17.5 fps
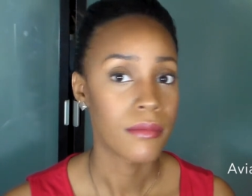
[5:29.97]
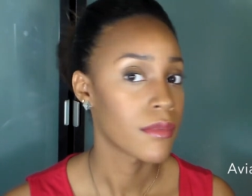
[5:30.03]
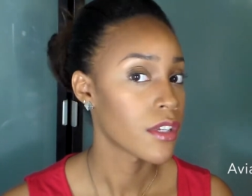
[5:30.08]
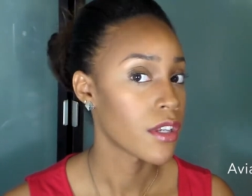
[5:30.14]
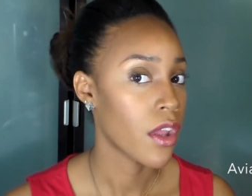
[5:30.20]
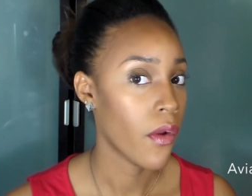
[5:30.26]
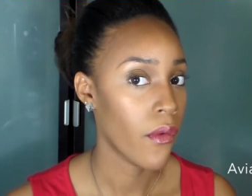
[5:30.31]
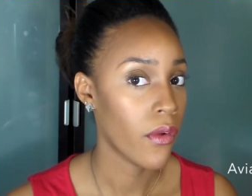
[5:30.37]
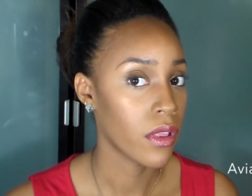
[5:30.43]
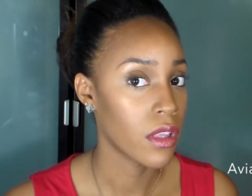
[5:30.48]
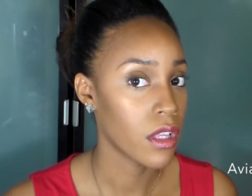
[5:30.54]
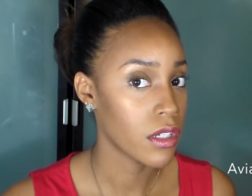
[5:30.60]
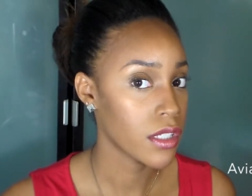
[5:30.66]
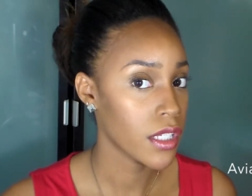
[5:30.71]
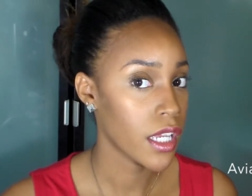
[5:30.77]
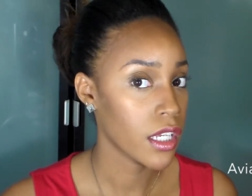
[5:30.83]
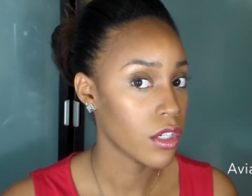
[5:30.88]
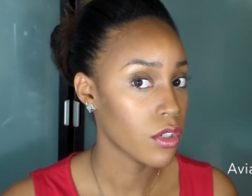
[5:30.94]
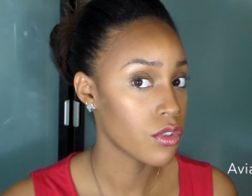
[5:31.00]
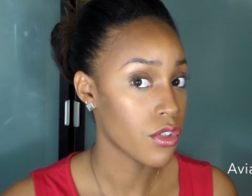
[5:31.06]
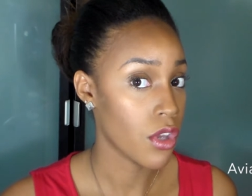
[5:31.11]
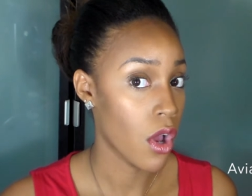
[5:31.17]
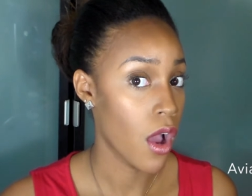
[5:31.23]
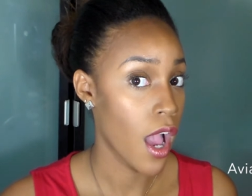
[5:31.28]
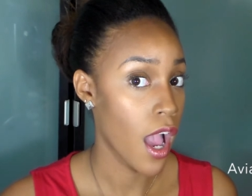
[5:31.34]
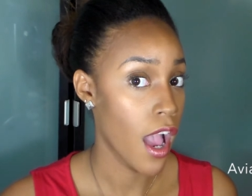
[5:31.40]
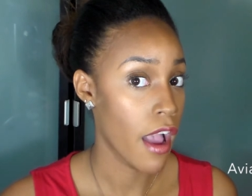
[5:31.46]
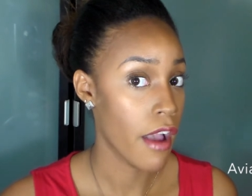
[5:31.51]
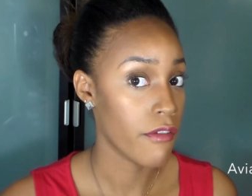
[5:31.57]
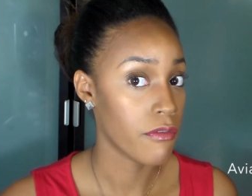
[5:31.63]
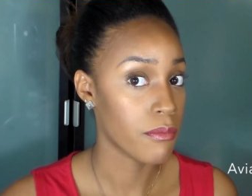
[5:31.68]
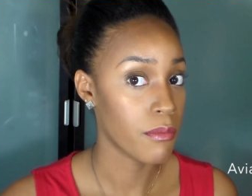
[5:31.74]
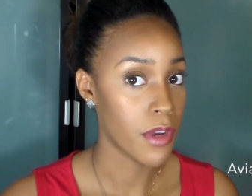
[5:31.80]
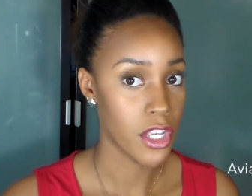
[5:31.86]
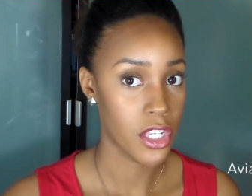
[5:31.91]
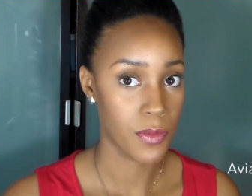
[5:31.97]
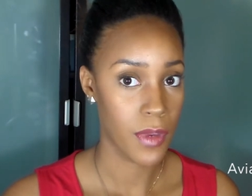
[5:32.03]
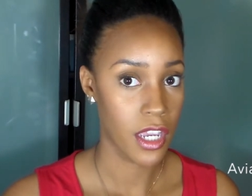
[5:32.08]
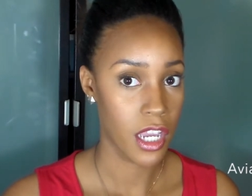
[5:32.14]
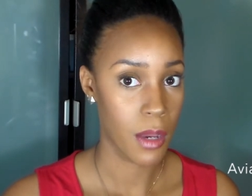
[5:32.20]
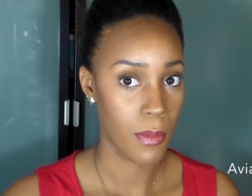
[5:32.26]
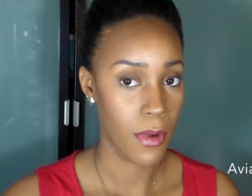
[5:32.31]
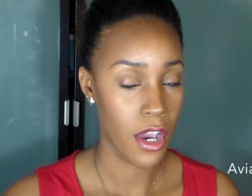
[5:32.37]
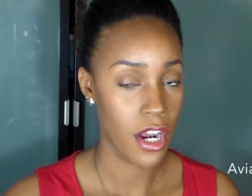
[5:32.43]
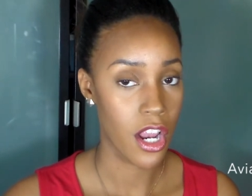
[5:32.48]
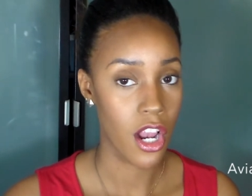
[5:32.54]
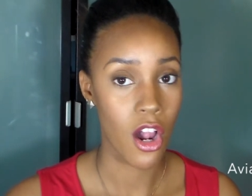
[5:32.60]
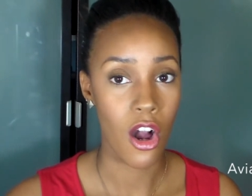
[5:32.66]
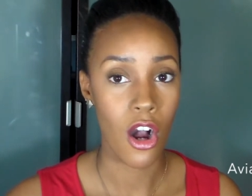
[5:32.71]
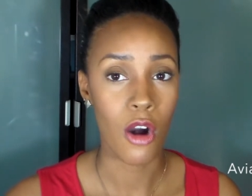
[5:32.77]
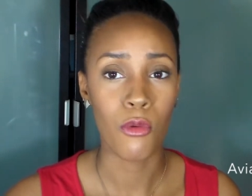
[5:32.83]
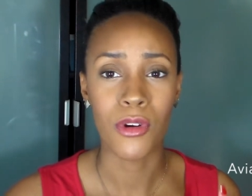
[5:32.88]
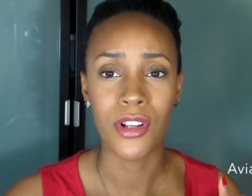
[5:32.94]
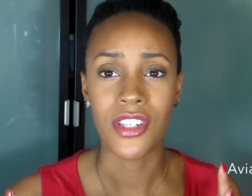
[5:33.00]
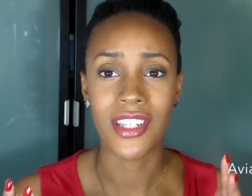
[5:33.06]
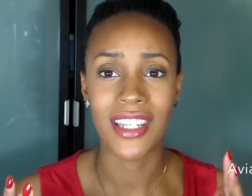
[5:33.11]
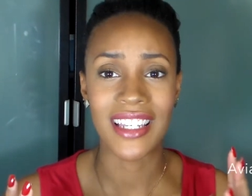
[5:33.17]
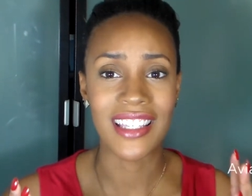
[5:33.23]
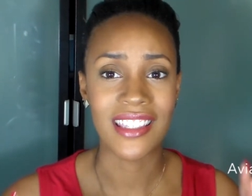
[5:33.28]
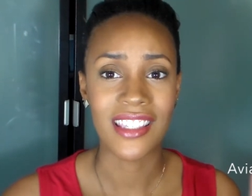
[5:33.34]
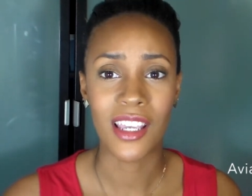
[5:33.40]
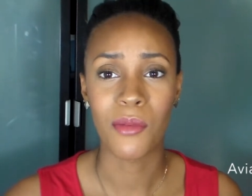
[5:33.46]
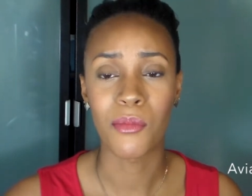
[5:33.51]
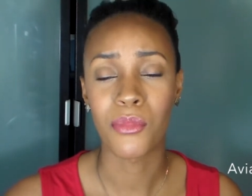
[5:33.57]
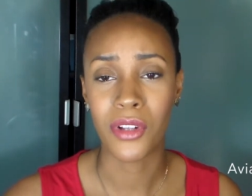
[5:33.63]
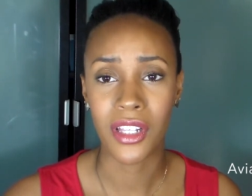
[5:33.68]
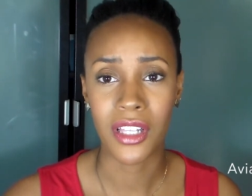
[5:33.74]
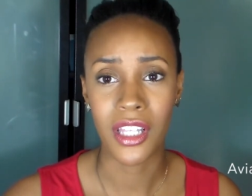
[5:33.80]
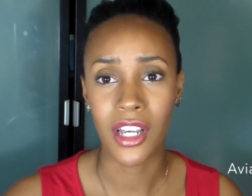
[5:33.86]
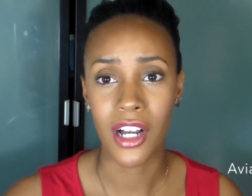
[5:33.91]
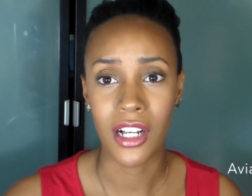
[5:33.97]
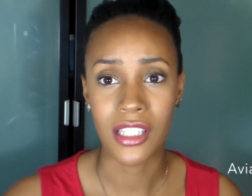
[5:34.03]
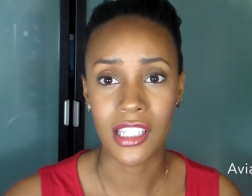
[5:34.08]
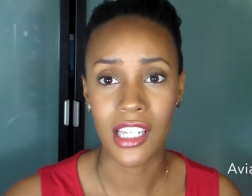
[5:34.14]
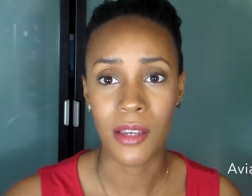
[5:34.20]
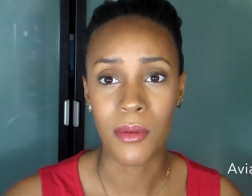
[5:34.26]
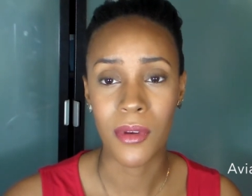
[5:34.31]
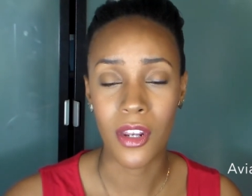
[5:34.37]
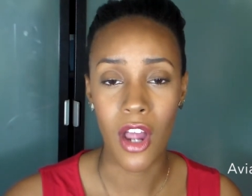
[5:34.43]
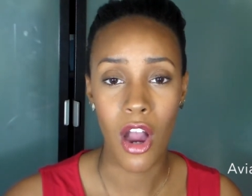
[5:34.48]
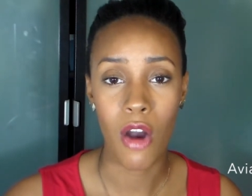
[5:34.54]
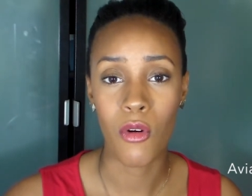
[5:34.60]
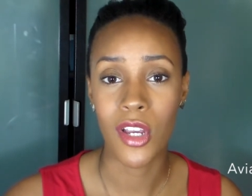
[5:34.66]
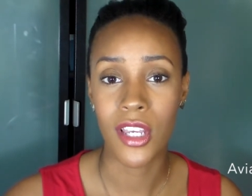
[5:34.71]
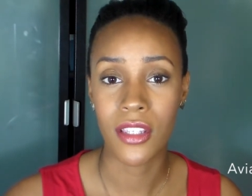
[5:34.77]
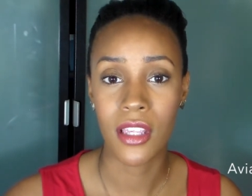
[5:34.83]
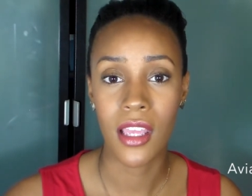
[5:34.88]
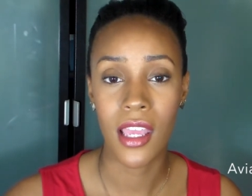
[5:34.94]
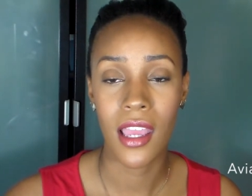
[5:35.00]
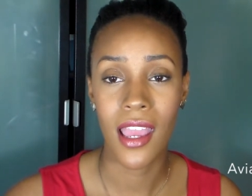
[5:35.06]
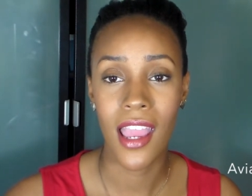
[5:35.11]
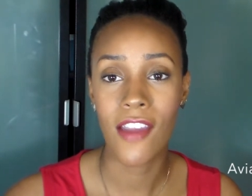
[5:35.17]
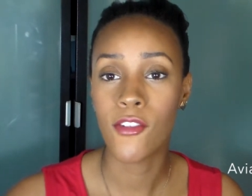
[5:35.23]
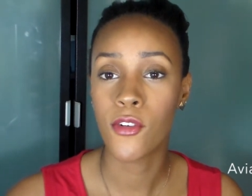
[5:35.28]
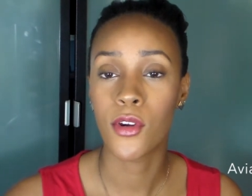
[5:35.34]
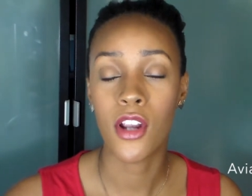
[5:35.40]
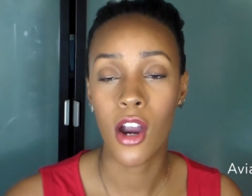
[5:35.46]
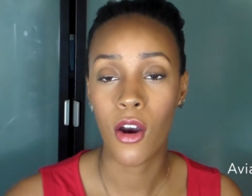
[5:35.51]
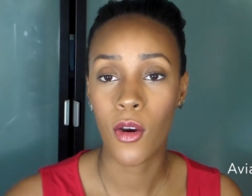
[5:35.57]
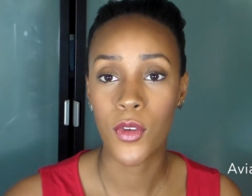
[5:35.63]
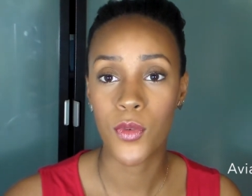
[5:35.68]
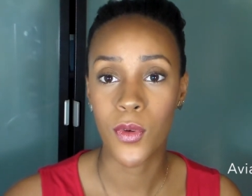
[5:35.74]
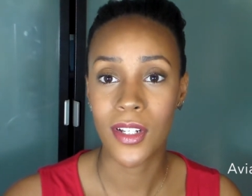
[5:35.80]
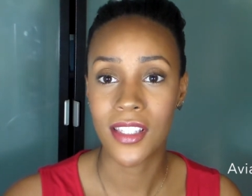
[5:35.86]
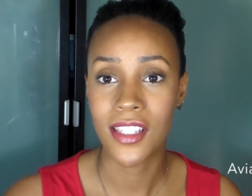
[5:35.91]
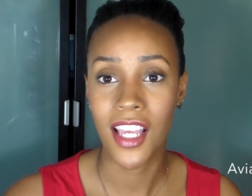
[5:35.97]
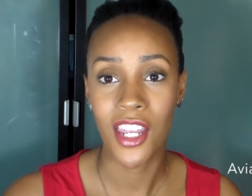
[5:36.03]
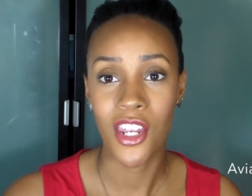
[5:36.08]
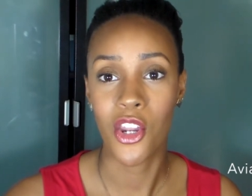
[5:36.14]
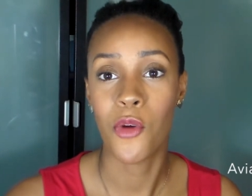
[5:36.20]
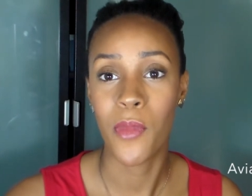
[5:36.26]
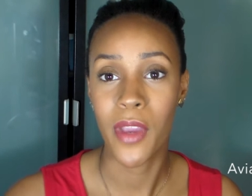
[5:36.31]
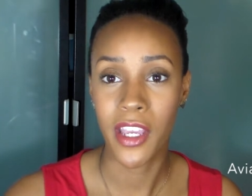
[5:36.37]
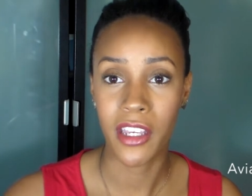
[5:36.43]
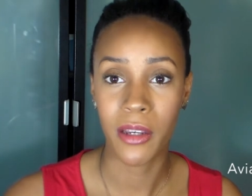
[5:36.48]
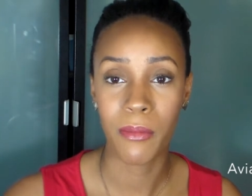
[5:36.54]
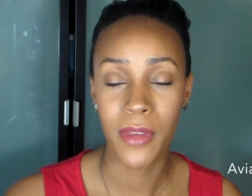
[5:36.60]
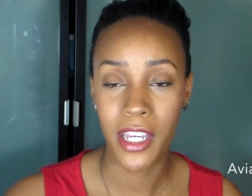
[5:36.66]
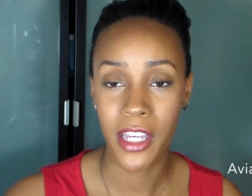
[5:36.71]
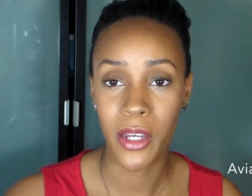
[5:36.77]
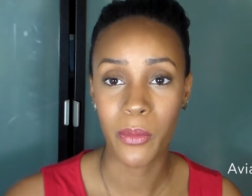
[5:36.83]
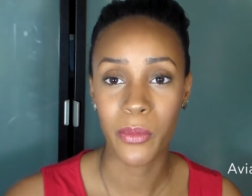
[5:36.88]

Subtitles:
You know, looks like you don't have much makeup on at all, which is completely awesome. And everyone always wants that no makeup